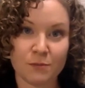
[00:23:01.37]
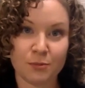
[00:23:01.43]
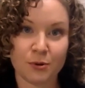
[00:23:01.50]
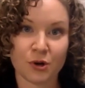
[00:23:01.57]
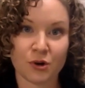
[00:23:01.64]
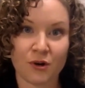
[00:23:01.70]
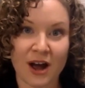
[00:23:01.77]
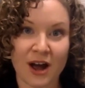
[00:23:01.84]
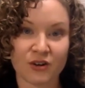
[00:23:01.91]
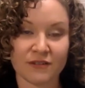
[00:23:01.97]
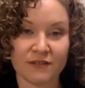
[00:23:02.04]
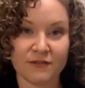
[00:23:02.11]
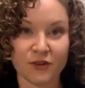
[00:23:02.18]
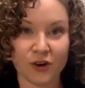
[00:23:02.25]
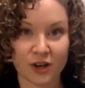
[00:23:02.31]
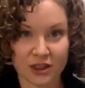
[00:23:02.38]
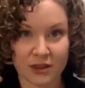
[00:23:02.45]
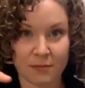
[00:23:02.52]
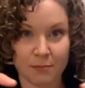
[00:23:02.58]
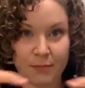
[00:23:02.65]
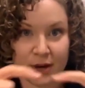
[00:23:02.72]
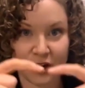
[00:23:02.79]
put around a foot,
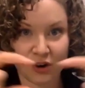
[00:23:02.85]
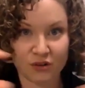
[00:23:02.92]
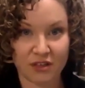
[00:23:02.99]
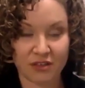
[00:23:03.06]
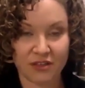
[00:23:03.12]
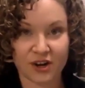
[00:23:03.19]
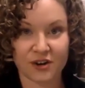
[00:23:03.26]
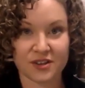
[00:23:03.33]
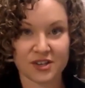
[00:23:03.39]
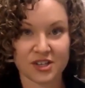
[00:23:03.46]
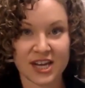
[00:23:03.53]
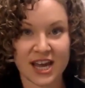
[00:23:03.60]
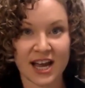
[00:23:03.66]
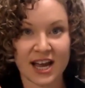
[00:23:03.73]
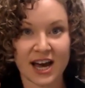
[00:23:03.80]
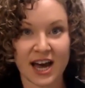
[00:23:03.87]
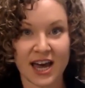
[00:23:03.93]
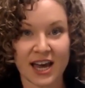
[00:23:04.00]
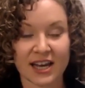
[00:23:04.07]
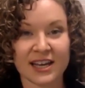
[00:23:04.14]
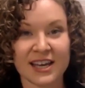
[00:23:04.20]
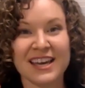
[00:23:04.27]
the bigger, the thicker the stack
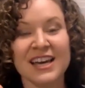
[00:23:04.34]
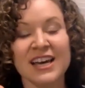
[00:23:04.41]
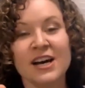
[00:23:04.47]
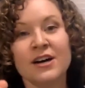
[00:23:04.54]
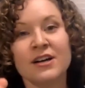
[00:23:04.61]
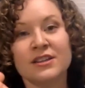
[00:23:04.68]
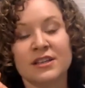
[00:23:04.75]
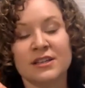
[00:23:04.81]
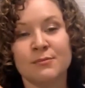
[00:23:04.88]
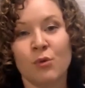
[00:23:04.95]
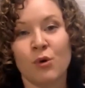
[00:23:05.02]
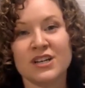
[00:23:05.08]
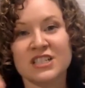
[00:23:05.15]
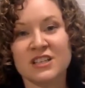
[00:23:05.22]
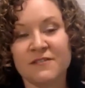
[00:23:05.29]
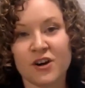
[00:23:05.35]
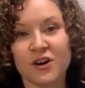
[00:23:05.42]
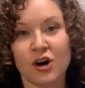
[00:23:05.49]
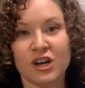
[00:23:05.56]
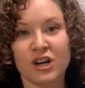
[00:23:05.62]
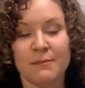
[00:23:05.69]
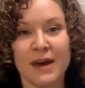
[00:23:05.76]
height, the more
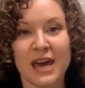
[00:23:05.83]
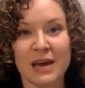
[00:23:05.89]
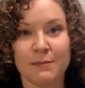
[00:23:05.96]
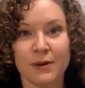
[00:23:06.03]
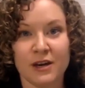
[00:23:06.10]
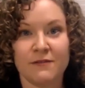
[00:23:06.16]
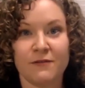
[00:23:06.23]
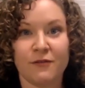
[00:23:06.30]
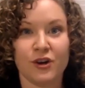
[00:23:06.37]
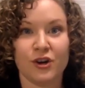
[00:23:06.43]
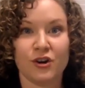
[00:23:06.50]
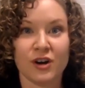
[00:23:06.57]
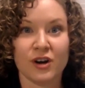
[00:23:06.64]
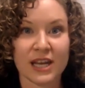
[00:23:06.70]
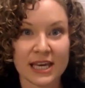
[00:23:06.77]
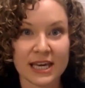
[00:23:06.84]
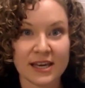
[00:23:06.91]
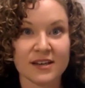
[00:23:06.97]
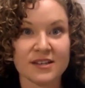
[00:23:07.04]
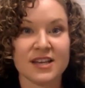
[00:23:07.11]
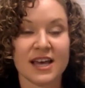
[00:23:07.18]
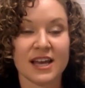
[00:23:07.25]
difficult it may be for your
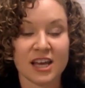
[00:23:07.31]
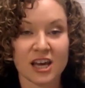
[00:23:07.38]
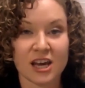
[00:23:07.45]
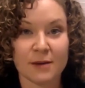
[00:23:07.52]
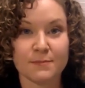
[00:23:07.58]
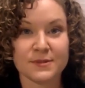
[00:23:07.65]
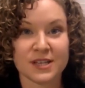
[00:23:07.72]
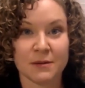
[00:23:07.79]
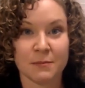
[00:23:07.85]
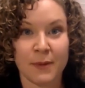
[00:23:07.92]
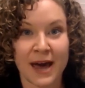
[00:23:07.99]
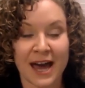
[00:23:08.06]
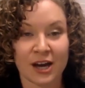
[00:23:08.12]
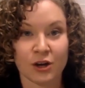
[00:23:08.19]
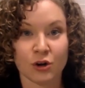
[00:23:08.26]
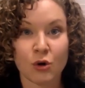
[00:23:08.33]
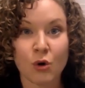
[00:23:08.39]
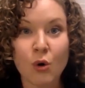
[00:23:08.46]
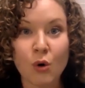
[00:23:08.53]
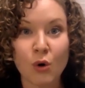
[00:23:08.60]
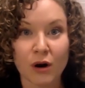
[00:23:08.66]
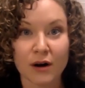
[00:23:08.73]
knees and hips and back and
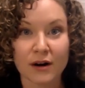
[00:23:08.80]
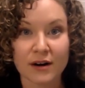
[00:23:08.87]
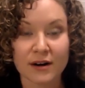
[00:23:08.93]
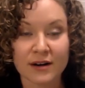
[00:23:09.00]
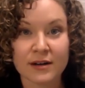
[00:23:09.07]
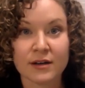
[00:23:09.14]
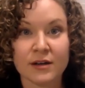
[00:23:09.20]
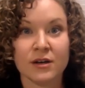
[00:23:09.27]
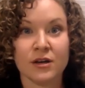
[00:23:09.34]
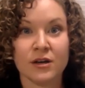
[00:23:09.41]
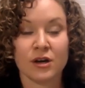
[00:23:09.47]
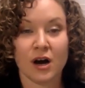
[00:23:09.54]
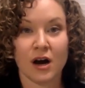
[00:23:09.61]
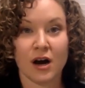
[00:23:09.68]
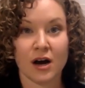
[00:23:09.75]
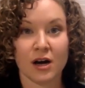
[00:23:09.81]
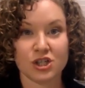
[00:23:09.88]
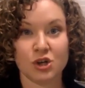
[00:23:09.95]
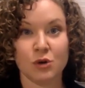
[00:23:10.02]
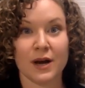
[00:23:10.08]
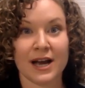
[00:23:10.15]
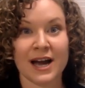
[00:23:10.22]
core
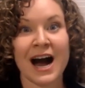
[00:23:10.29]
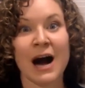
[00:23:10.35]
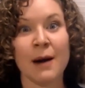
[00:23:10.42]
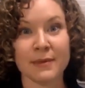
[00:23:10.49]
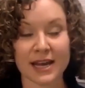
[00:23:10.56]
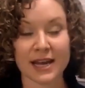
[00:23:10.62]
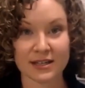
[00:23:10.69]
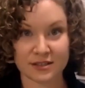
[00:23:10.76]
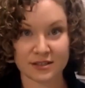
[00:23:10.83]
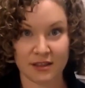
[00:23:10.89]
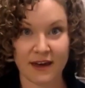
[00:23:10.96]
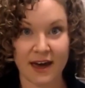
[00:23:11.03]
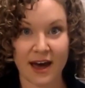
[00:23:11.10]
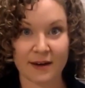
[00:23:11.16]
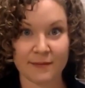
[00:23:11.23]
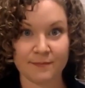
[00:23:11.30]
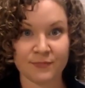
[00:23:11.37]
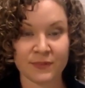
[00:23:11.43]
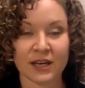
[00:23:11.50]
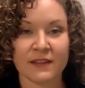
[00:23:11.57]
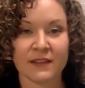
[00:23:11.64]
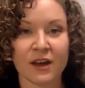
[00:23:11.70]
to accommodate that.
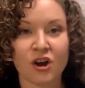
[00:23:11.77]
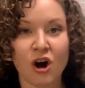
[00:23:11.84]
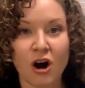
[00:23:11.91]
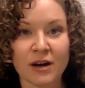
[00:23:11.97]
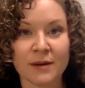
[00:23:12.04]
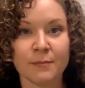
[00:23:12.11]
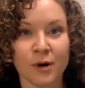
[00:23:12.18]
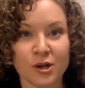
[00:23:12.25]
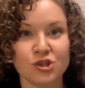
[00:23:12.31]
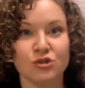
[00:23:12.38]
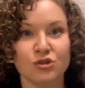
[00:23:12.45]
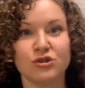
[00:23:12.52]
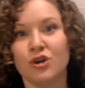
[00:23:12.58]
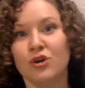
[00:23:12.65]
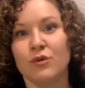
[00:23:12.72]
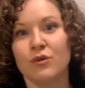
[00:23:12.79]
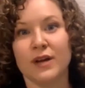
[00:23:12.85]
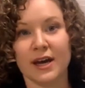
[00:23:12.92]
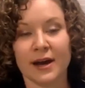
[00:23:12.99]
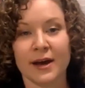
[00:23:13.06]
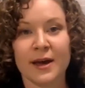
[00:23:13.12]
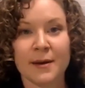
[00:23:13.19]
And they call it muscle
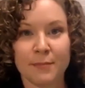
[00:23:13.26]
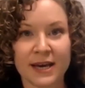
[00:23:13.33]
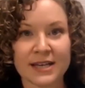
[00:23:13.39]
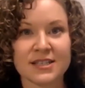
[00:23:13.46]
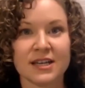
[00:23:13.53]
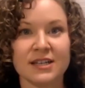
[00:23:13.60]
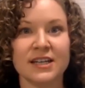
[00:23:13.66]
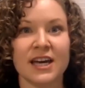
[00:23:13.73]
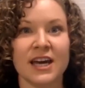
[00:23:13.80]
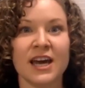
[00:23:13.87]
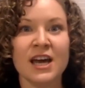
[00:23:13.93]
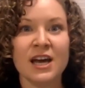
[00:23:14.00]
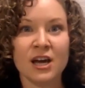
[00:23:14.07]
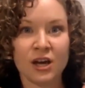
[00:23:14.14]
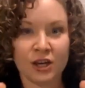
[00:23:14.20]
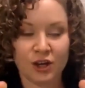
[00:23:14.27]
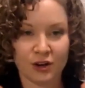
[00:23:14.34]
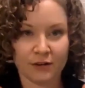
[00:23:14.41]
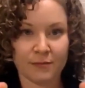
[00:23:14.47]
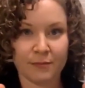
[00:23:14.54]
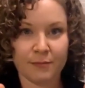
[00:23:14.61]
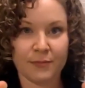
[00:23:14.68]
tuning. Basically,
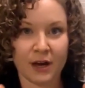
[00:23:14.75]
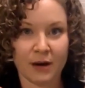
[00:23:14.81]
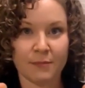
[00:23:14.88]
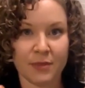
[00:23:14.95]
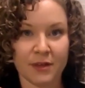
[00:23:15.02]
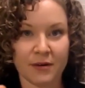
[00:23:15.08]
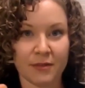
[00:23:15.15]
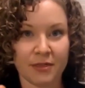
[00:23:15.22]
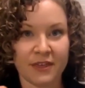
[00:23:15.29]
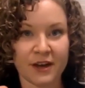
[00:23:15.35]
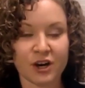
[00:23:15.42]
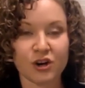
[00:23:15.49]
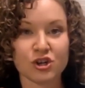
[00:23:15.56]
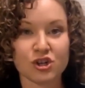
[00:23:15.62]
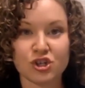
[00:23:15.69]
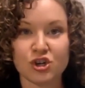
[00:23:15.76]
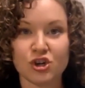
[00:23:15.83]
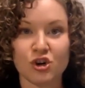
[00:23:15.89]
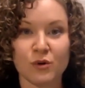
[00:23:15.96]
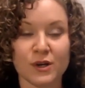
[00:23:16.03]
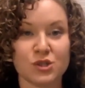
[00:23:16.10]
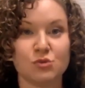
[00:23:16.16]
the thicker
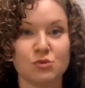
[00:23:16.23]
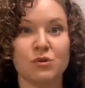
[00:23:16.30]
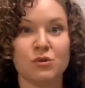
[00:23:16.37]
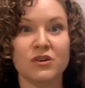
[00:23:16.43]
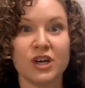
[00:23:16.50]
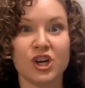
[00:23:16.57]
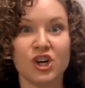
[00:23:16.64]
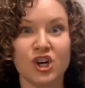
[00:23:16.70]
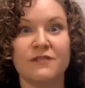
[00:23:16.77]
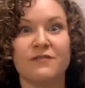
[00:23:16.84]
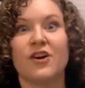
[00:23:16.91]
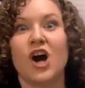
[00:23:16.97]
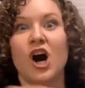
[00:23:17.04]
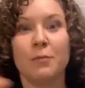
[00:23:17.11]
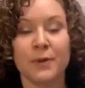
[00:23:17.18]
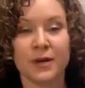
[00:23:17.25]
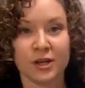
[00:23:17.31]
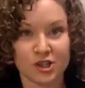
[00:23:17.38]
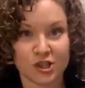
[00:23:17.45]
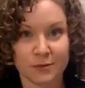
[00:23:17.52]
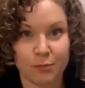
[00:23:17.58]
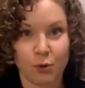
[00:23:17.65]
shoe is really good for helping to
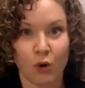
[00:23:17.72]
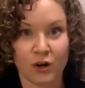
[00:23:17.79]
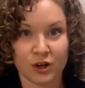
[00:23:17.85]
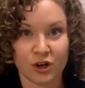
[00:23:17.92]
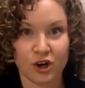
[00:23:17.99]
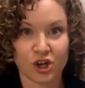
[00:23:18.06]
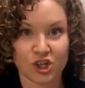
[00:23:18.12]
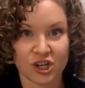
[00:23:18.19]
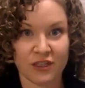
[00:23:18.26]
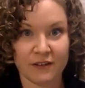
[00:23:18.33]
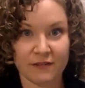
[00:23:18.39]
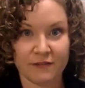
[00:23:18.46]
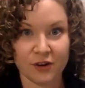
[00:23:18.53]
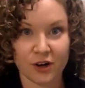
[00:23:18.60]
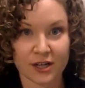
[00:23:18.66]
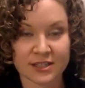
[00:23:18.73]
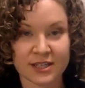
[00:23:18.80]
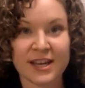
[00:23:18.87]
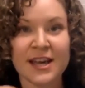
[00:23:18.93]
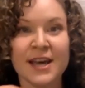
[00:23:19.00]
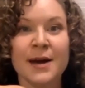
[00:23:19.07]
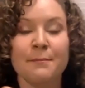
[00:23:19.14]
support and cushion the foot,
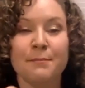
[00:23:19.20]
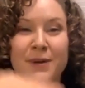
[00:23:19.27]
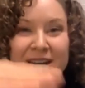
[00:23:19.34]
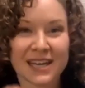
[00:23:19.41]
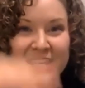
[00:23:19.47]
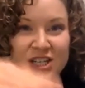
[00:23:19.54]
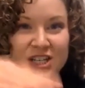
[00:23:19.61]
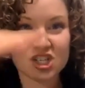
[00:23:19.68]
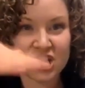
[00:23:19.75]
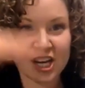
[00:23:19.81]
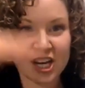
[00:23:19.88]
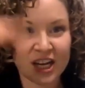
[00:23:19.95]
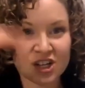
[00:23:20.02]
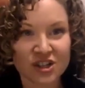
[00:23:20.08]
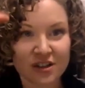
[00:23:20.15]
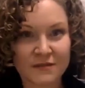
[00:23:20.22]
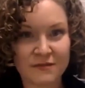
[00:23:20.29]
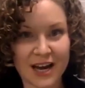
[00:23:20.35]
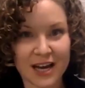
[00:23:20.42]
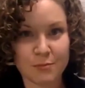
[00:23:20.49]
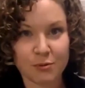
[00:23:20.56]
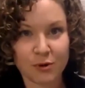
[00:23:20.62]
but it can change the
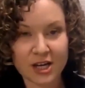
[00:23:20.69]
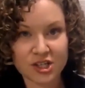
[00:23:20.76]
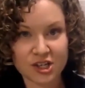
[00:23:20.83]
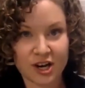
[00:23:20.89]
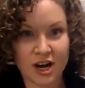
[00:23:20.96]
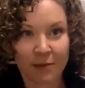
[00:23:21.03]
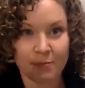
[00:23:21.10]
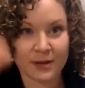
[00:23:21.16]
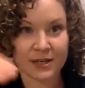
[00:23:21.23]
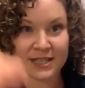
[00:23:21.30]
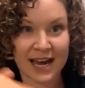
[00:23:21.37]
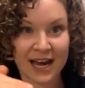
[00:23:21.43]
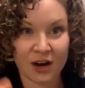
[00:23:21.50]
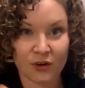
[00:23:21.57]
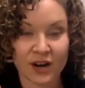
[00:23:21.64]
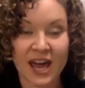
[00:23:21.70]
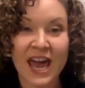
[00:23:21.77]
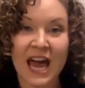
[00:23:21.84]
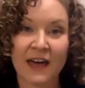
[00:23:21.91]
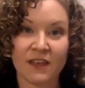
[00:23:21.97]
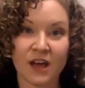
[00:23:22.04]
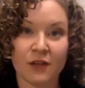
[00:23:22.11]
vibration up and down.
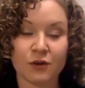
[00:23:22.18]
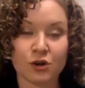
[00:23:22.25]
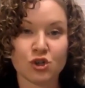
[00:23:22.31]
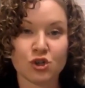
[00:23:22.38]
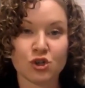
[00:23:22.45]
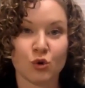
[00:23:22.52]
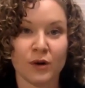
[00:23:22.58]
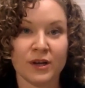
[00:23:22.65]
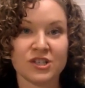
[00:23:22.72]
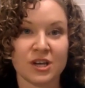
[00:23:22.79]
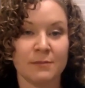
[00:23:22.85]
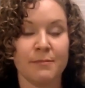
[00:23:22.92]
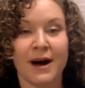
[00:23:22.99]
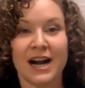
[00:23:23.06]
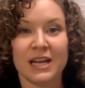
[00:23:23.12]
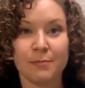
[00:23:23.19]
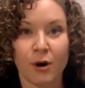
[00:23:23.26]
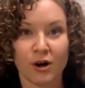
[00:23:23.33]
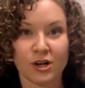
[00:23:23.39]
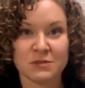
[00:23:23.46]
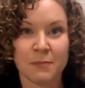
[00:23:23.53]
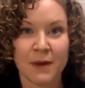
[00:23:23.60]
And the other joints and body
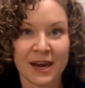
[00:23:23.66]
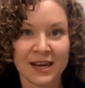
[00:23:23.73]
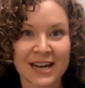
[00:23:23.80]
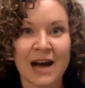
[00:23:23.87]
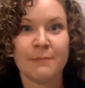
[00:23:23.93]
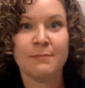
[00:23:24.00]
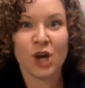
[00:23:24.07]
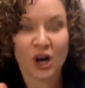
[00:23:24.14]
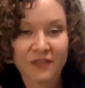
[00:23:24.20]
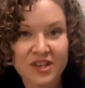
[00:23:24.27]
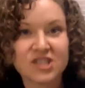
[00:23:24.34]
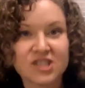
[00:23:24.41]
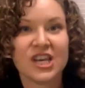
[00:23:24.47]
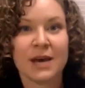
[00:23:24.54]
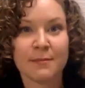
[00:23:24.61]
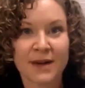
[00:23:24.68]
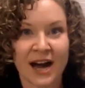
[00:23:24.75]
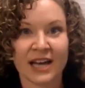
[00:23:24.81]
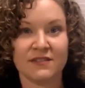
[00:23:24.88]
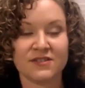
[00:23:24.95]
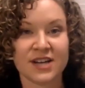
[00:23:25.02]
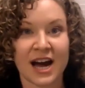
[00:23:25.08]
parts may not be on the same kind
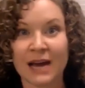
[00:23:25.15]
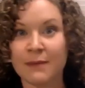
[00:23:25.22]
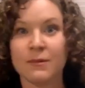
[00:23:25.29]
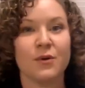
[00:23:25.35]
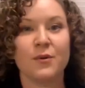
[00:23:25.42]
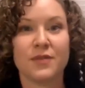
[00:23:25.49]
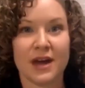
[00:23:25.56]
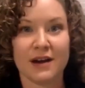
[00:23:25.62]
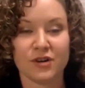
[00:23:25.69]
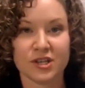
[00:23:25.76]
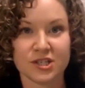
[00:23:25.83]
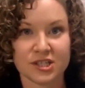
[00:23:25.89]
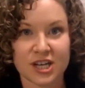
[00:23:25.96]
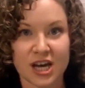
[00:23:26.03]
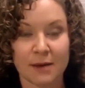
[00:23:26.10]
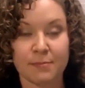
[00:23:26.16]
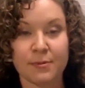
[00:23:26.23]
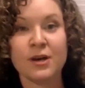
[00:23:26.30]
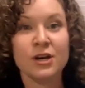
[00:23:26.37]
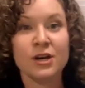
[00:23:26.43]
of timing with every step